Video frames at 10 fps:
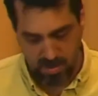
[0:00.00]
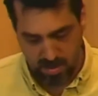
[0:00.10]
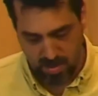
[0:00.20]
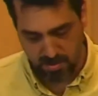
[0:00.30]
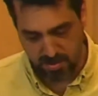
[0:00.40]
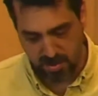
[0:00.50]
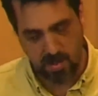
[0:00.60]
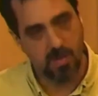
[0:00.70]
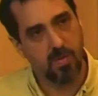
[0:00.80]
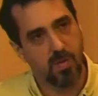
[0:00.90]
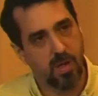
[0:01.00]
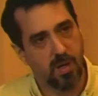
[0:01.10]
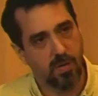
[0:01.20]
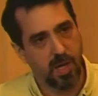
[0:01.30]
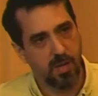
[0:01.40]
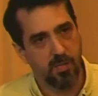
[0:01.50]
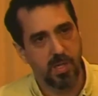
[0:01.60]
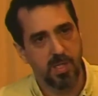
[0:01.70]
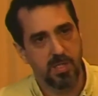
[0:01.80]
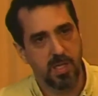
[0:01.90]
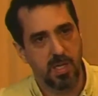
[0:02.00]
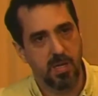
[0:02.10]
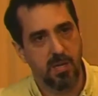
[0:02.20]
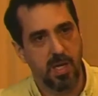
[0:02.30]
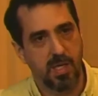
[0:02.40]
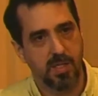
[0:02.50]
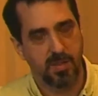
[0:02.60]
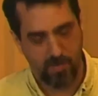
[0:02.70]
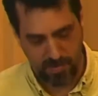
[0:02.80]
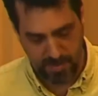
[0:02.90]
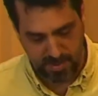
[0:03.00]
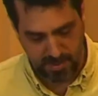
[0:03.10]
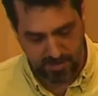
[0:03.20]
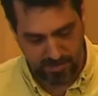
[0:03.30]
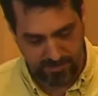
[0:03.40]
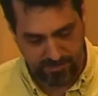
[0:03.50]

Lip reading: our sorrow, our outrage, and our action where possible.